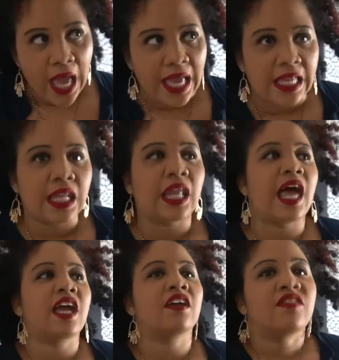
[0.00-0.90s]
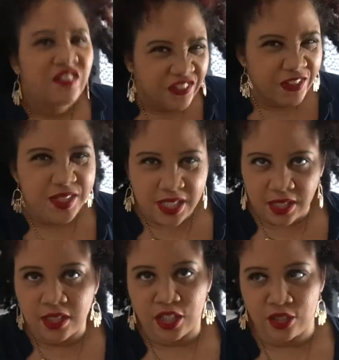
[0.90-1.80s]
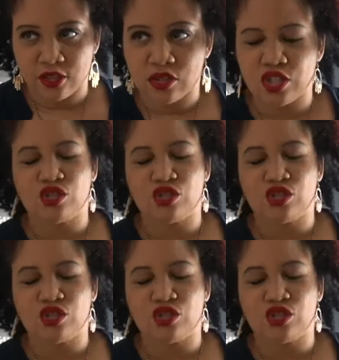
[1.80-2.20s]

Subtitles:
in like 15 years.